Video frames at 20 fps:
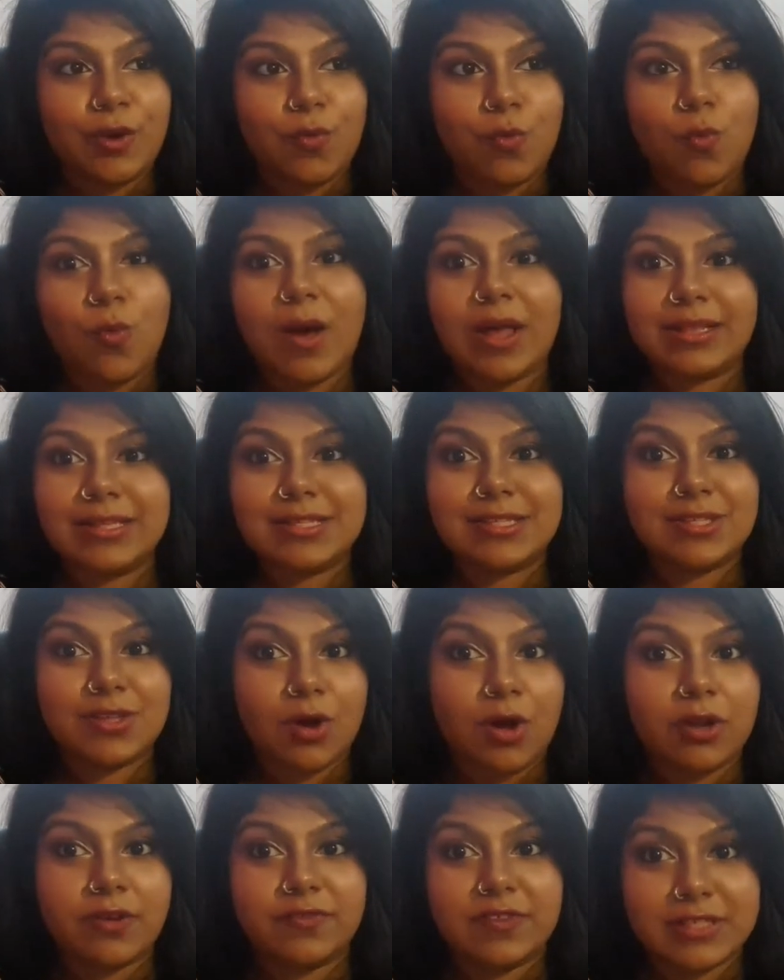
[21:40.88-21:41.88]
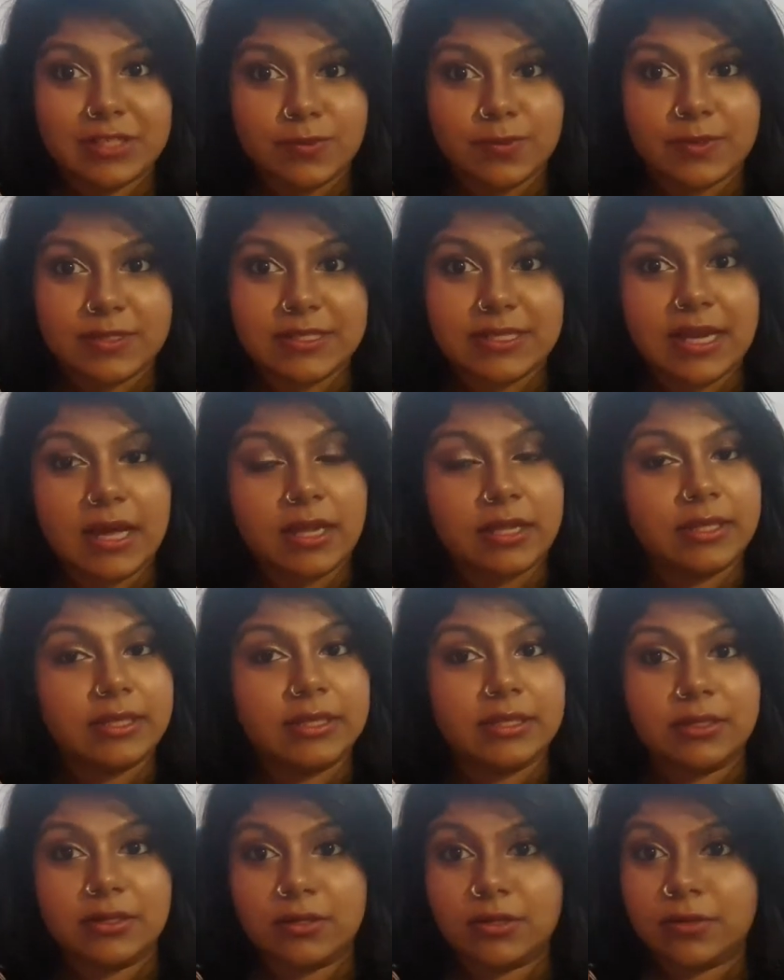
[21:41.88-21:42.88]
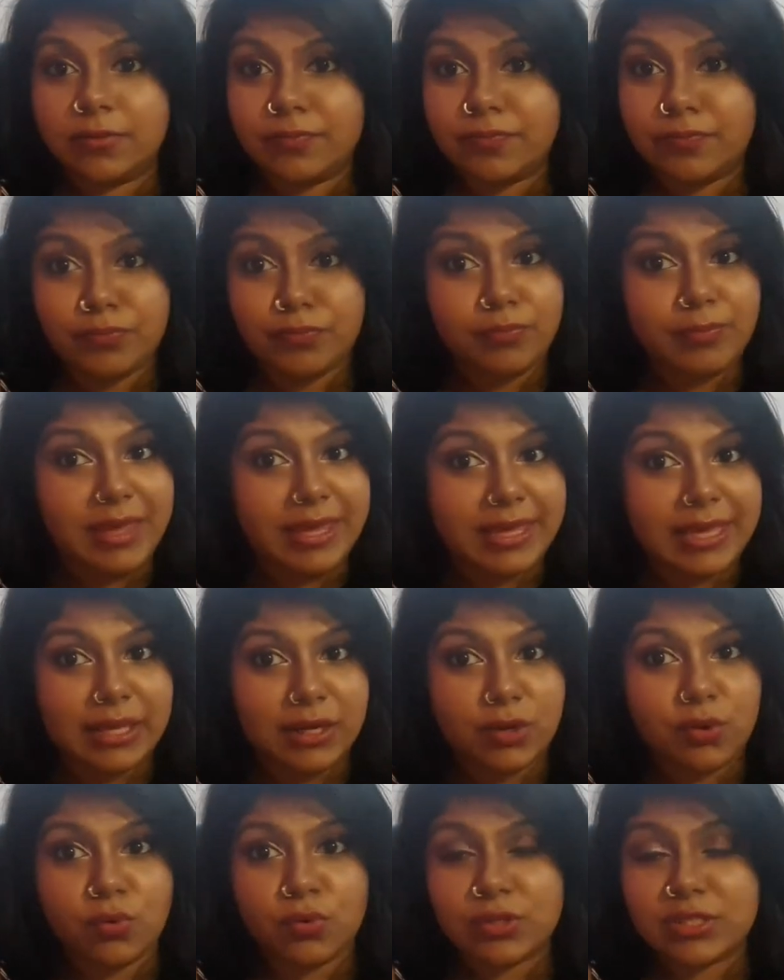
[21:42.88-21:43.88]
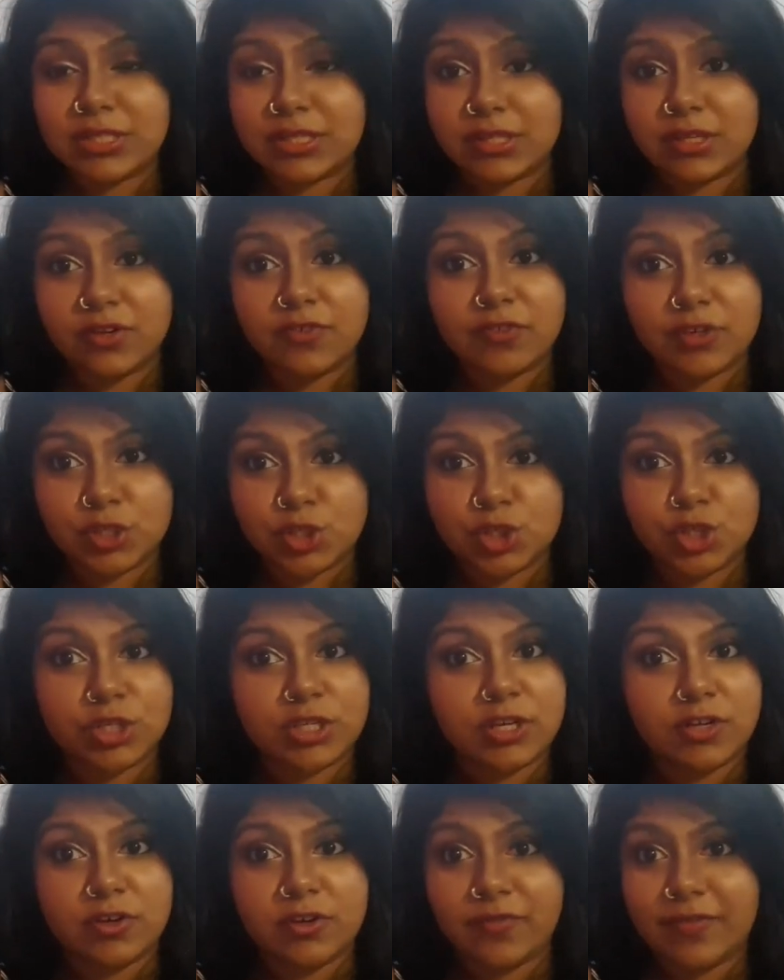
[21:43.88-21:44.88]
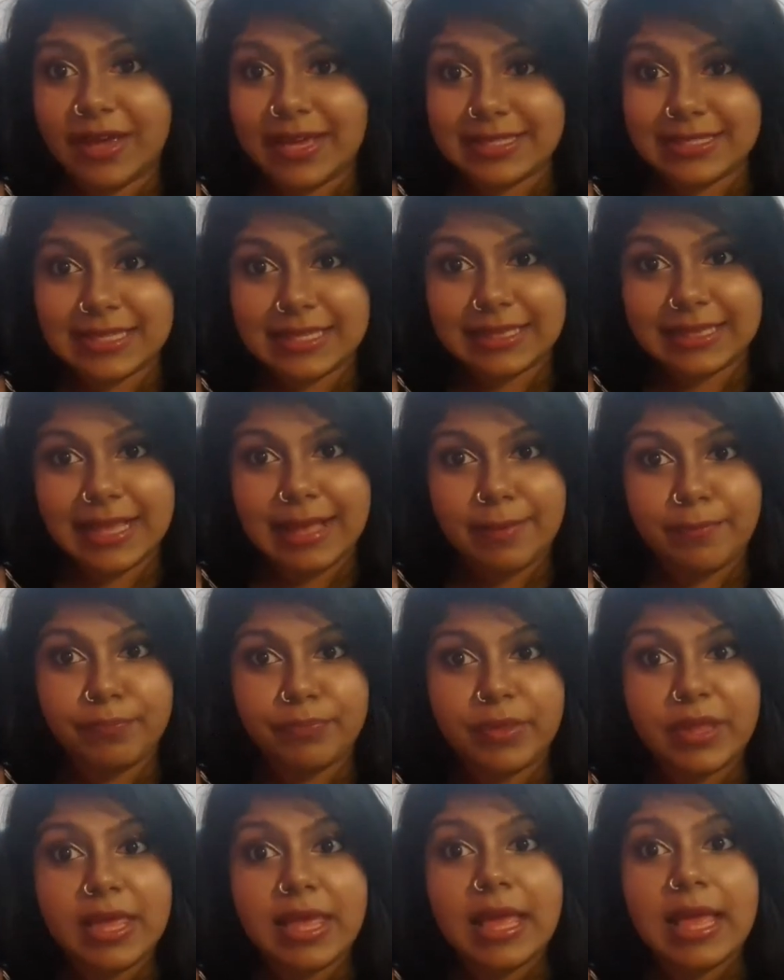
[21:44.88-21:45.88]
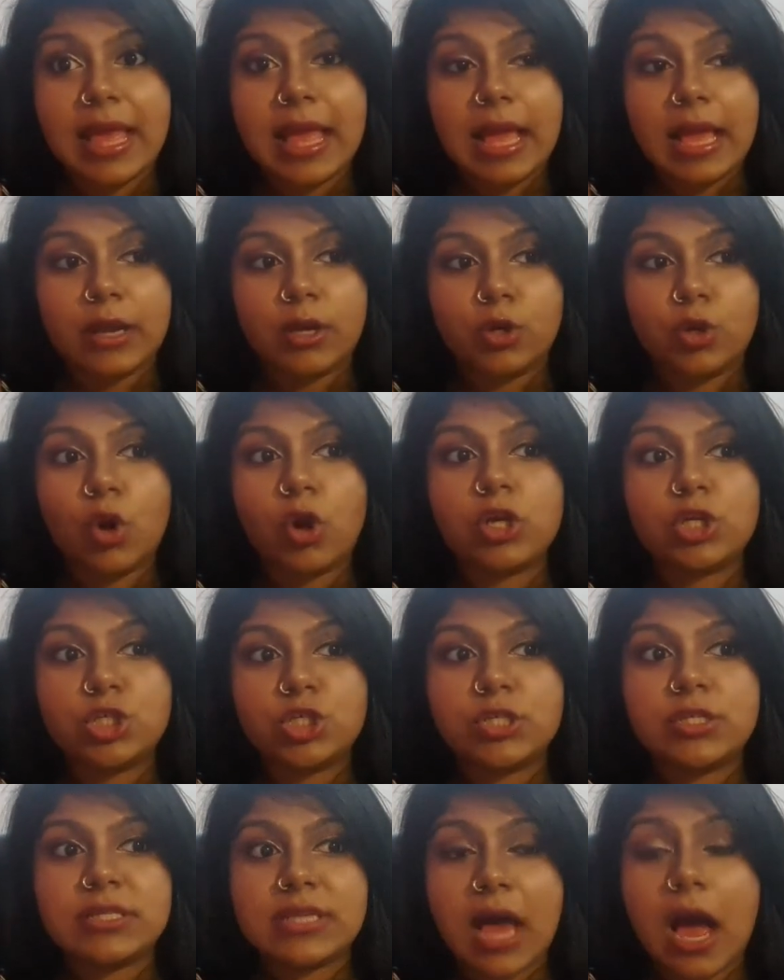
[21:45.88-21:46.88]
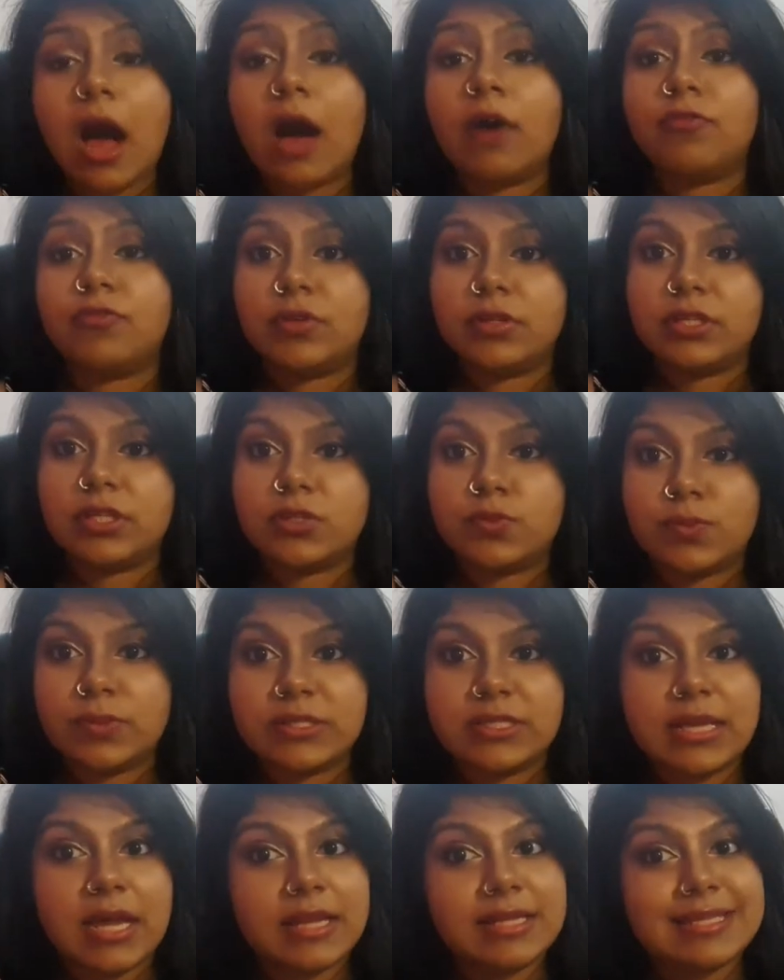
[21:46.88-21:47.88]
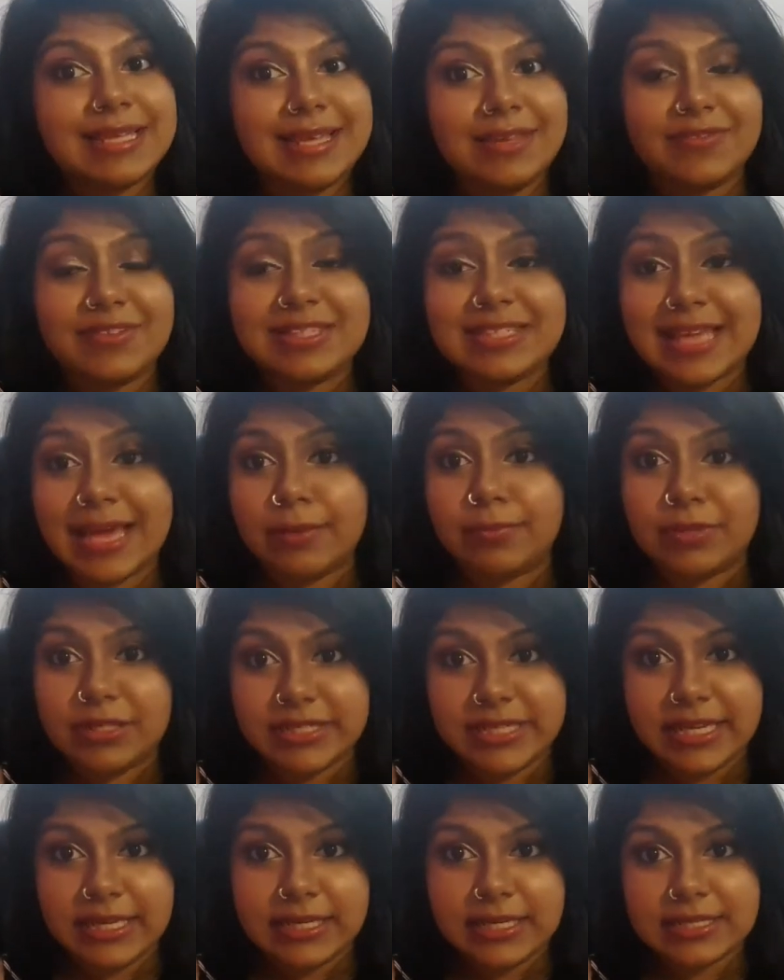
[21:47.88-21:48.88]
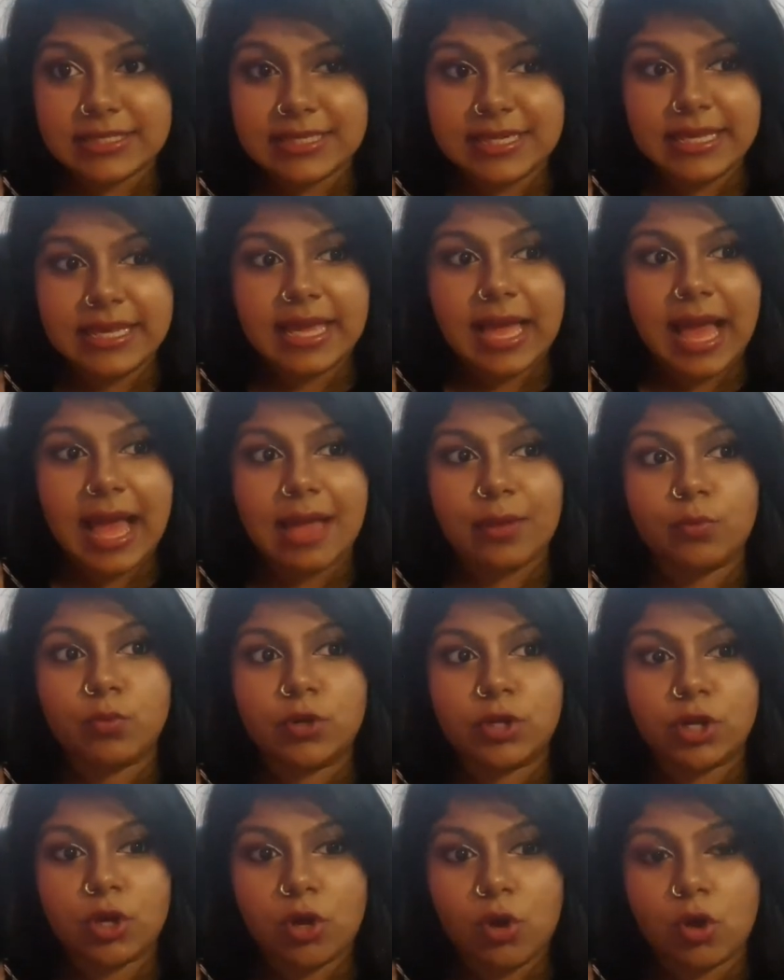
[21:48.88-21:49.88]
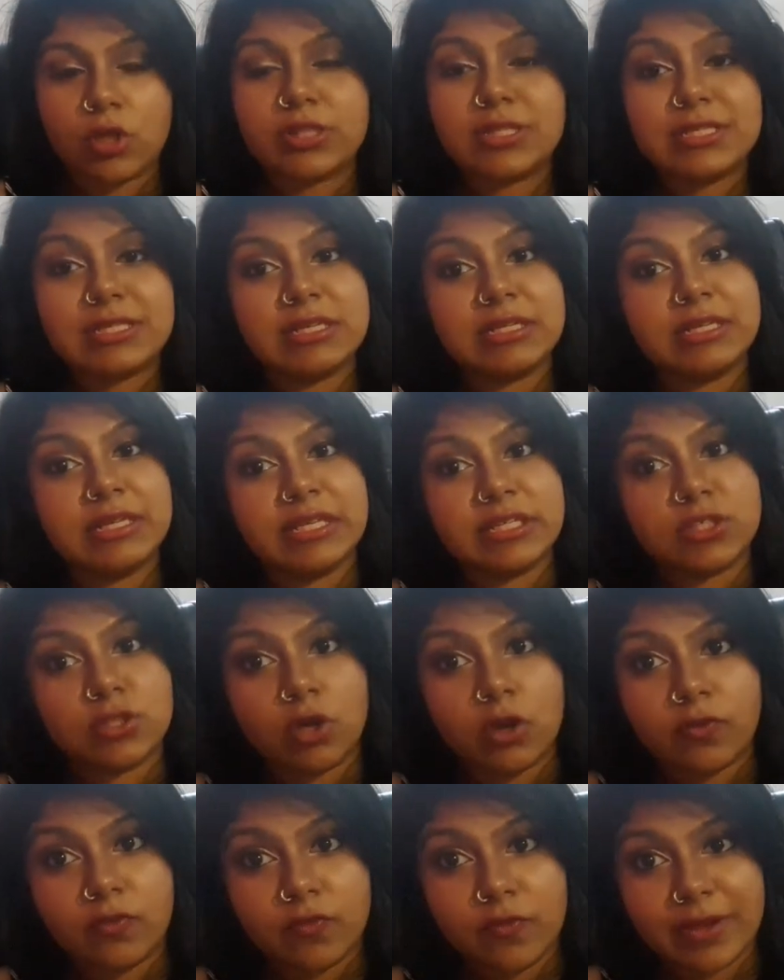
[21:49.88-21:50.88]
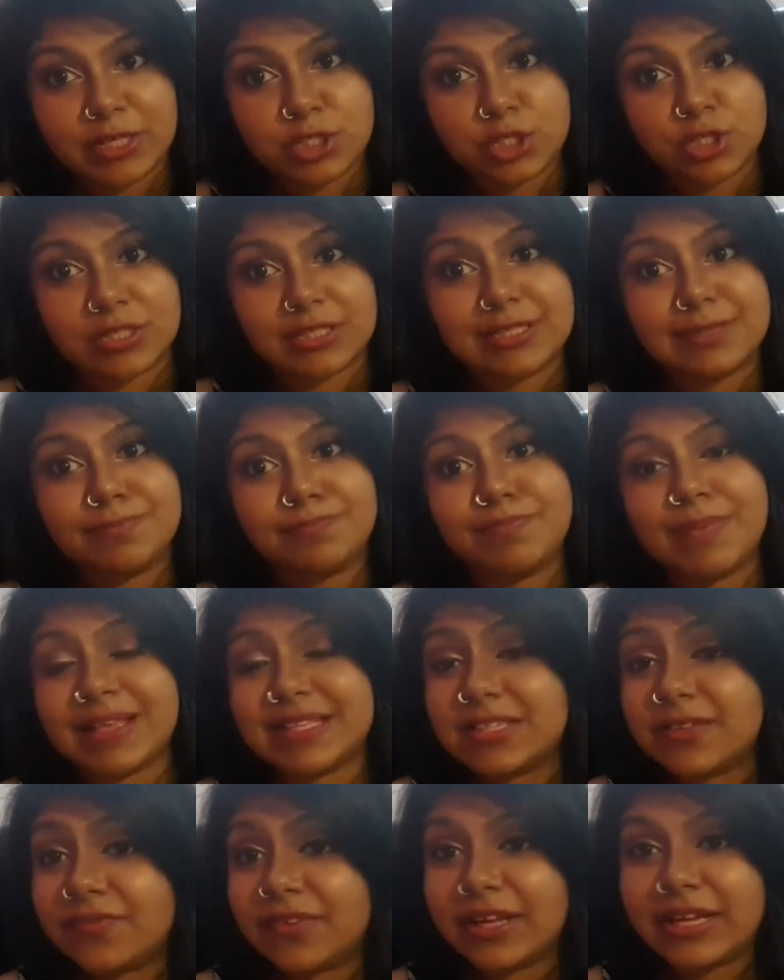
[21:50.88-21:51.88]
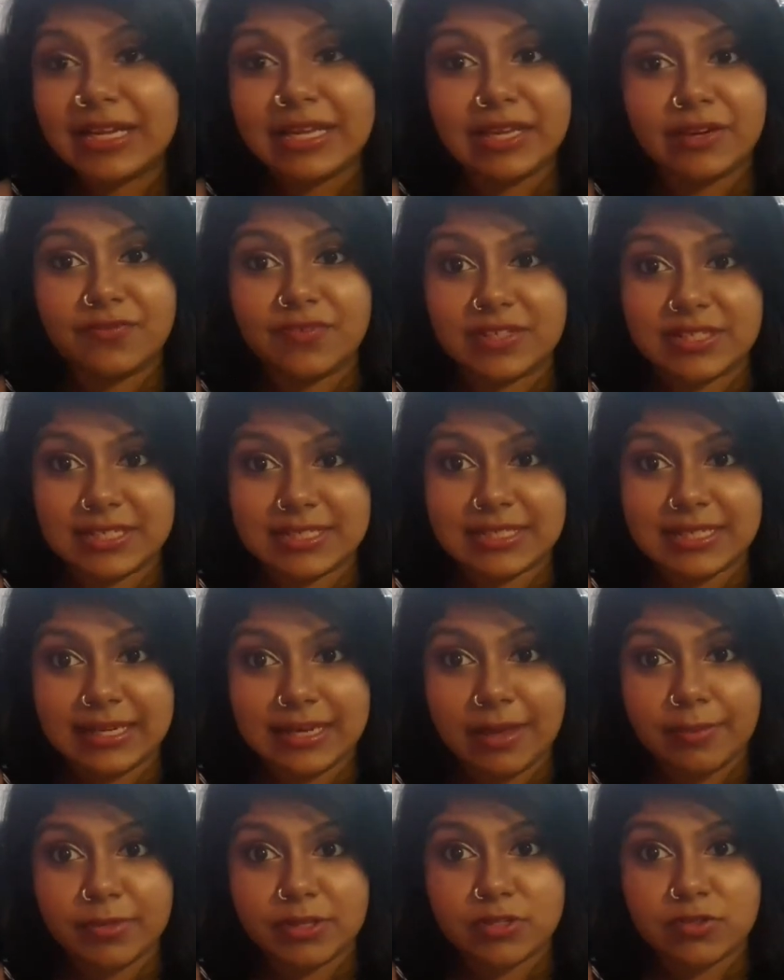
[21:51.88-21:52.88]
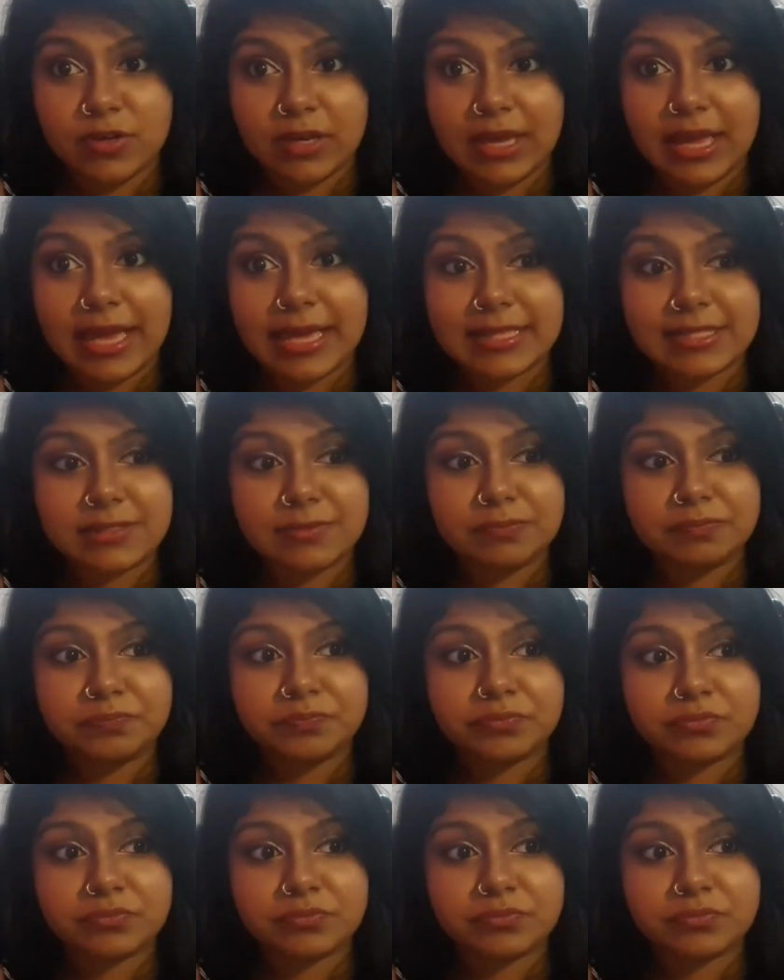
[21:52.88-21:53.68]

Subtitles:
once all of this was done, the making notes and the revision and revising them, not just after this was done, even simultaneously, I would constantly solve questions, specifically in physics and chemistry, guys,